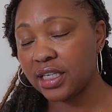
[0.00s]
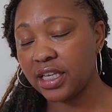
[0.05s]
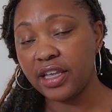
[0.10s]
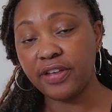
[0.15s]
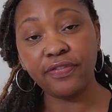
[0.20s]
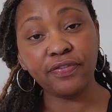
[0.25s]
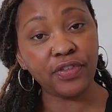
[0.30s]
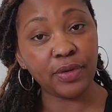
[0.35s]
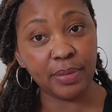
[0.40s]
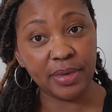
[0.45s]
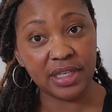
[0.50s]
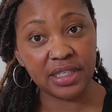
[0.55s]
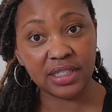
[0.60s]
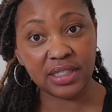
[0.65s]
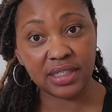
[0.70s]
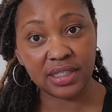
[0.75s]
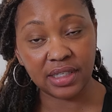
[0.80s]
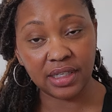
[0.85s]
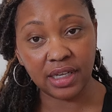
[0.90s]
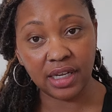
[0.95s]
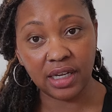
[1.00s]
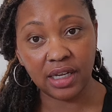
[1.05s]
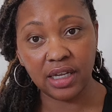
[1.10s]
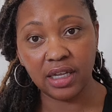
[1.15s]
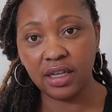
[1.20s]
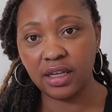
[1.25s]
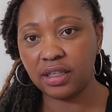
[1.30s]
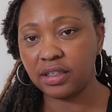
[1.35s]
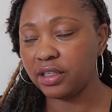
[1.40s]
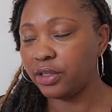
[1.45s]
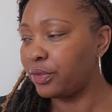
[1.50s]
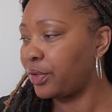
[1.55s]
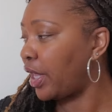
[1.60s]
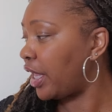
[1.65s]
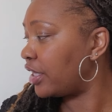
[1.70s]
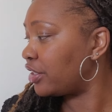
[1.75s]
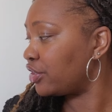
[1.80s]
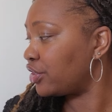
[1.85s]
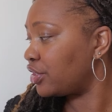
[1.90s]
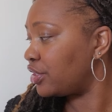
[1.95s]
infamous
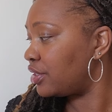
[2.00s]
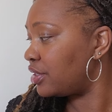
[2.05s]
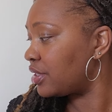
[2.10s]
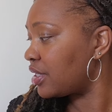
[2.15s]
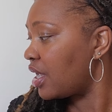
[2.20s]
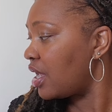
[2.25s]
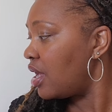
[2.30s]
locations